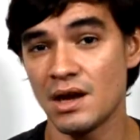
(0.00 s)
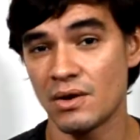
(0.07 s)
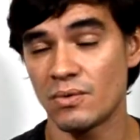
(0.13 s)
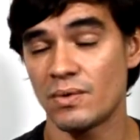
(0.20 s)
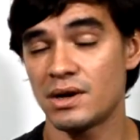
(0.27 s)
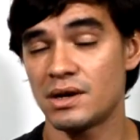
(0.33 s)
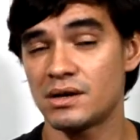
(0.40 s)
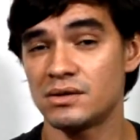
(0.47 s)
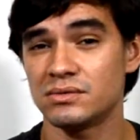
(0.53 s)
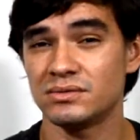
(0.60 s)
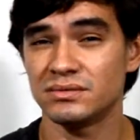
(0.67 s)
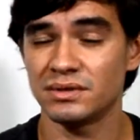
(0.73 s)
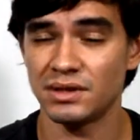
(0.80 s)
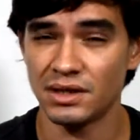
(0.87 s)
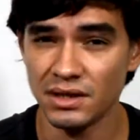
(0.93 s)

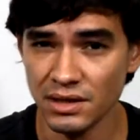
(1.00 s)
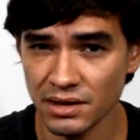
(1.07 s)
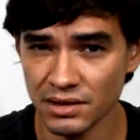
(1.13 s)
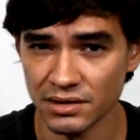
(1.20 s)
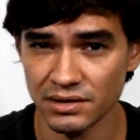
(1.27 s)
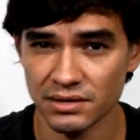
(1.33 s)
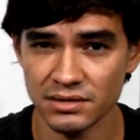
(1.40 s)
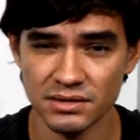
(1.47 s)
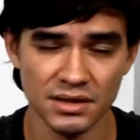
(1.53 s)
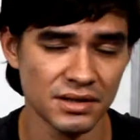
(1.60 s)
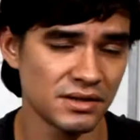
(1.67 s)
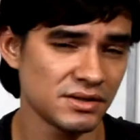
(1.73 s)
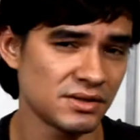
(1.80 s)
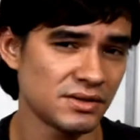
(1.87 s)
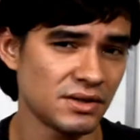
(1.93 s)
Well, here there
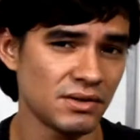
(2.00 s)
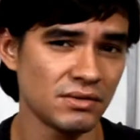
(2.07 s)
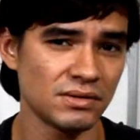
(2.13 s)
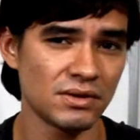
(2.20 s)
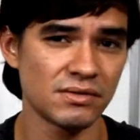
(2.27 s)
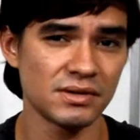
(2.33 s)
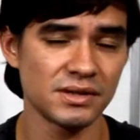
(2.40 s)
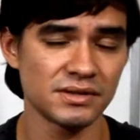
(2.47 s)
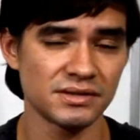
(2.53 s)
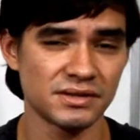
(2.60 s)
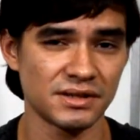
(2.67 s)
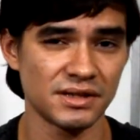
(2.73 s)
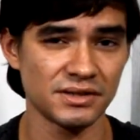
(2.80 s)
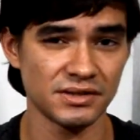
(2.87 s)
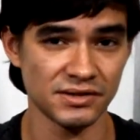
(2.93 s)
is still no
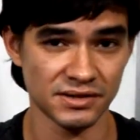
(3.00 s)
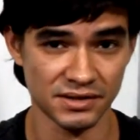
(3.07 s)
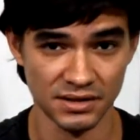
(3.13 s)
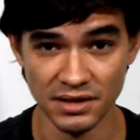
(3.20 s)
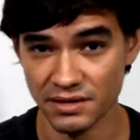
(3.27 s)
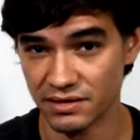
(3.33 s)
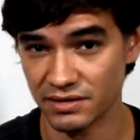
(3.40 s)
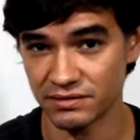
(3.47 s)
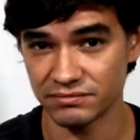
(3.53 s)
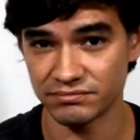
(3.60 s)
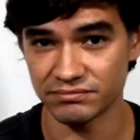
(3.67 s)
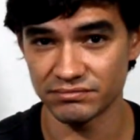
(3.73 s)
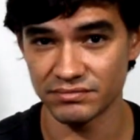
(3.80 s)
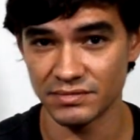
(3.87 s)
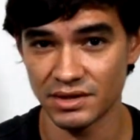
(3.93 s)
consensus either,
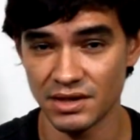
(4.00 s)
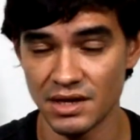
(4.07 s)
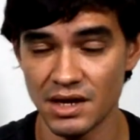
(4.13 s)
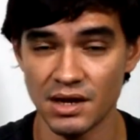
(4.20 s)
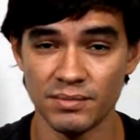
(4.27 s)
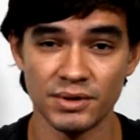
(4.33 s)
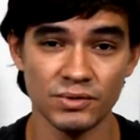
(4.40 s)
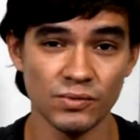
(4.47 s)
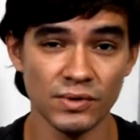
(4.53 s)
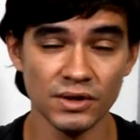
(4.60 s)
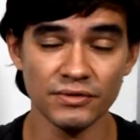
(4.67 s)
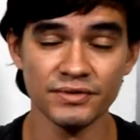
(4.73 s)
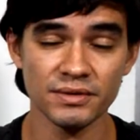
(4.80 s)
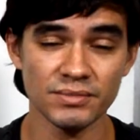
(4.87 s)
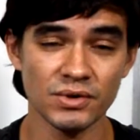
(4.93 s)
but one
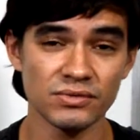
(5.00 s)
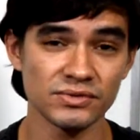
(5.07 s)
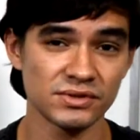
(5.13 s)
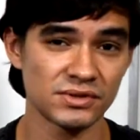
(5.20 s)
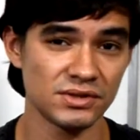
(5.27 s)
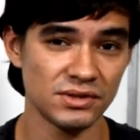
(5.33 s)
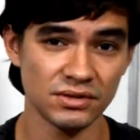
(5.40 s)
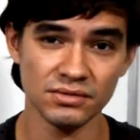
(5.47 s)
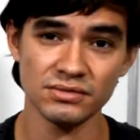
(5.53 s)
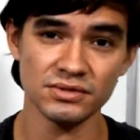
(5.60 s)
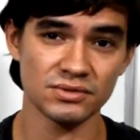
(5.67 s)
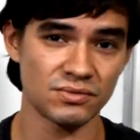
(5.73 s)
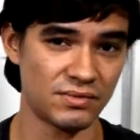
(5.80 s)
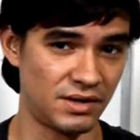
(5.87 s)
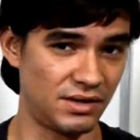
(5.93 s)
of the most
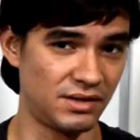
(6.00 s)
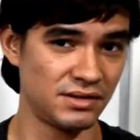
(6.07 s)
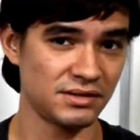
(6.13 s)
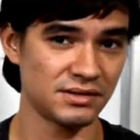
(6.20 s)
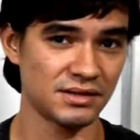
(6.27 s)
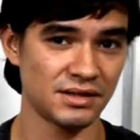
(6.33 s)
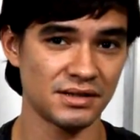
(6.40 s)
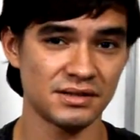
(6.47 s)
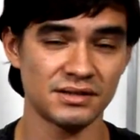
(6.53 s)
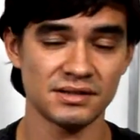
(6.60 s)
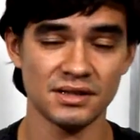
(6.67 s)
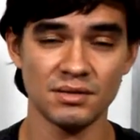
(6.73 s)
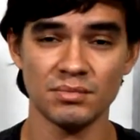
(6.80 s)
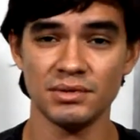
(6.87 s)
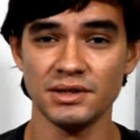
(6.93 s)
used ways is
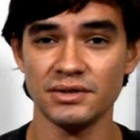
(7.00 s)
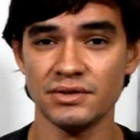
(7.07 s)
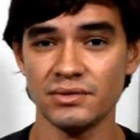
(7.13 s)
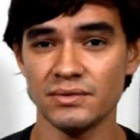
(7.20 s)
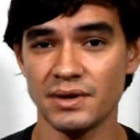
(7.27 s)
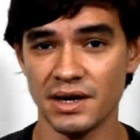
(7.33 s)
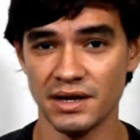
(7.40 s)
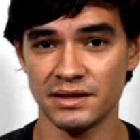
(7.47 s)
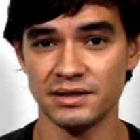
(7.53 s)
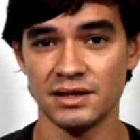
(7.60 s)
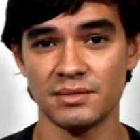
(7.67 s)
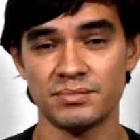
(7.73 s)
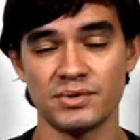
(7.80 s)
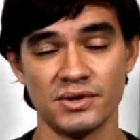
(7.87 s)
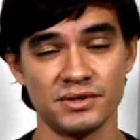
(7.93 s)
simply to add the
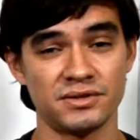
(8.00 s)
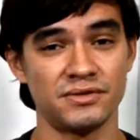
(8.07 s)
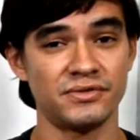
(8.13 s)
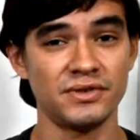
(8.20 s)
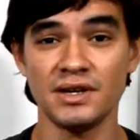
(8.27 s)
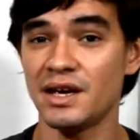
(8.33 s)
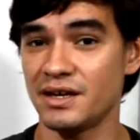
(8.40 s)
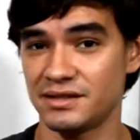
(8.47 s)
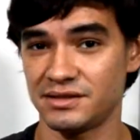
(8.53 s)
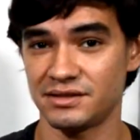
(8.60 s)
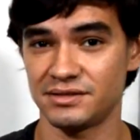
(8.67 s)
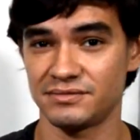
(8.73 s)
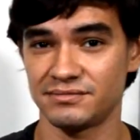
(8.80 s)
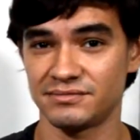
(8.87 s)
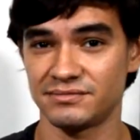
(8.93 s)
apostrophe s.